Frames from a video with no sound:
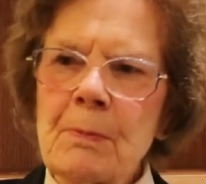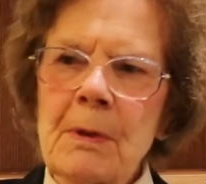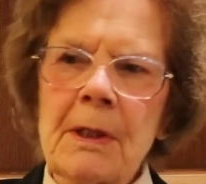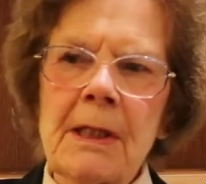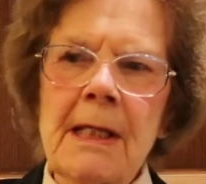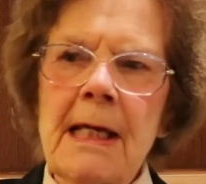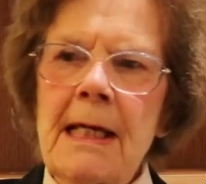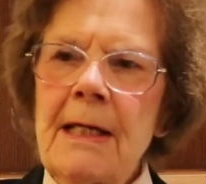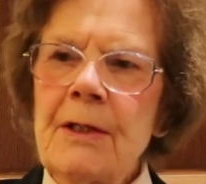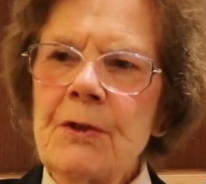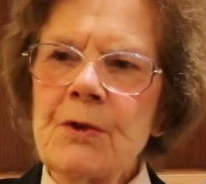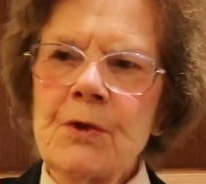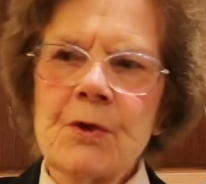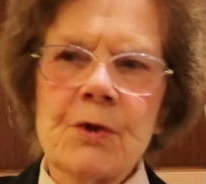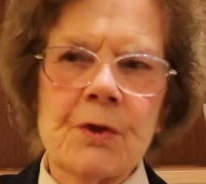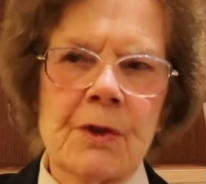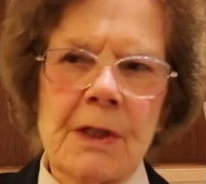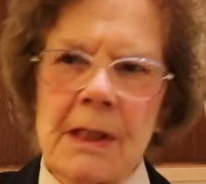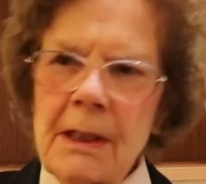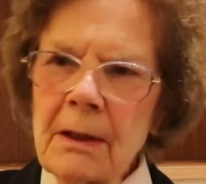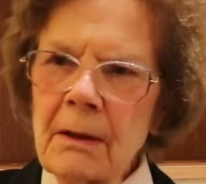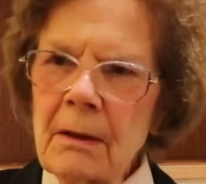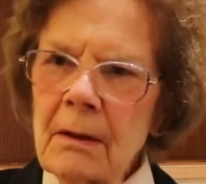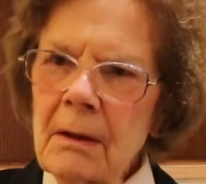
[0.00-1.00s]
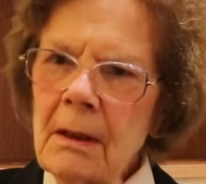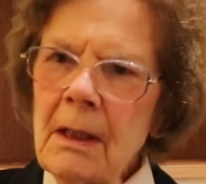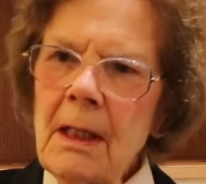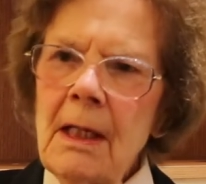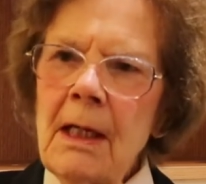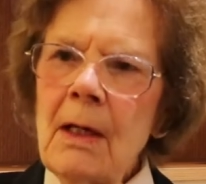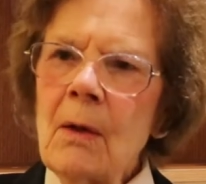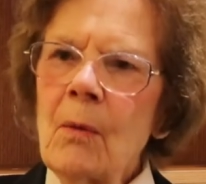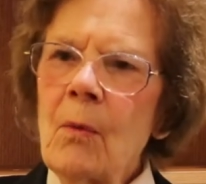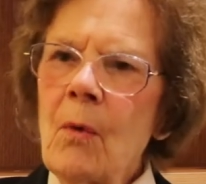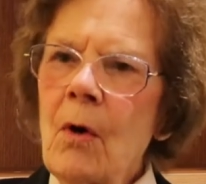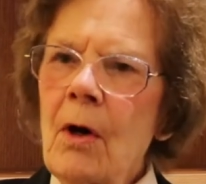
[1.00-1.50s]
but they still
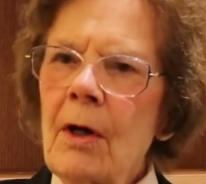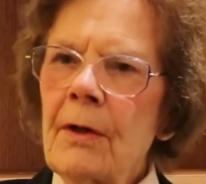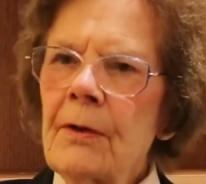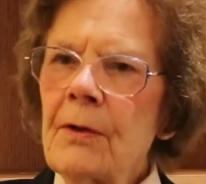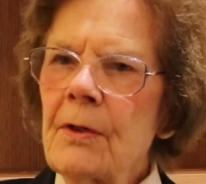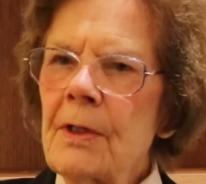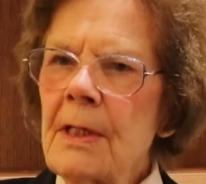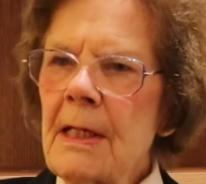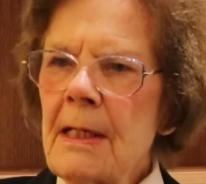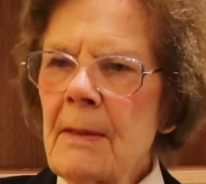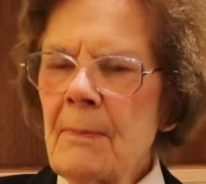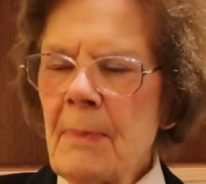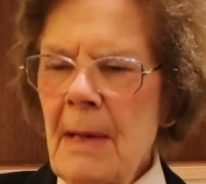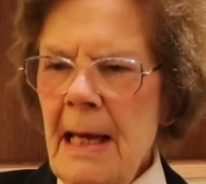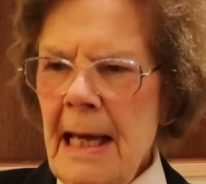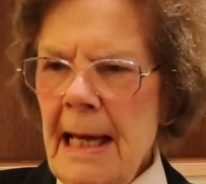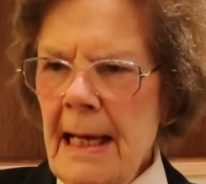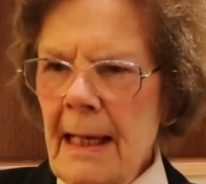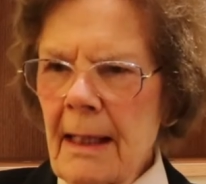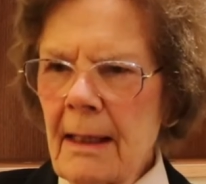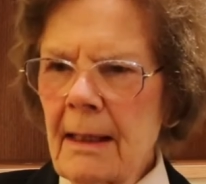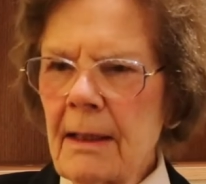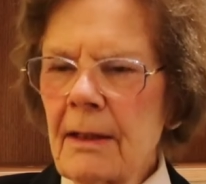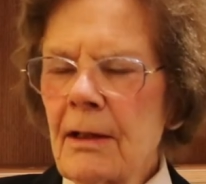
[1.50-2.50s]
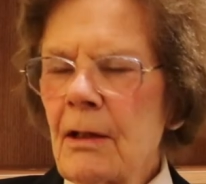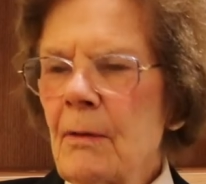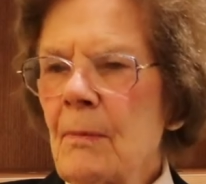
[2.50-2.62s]
wanted it back.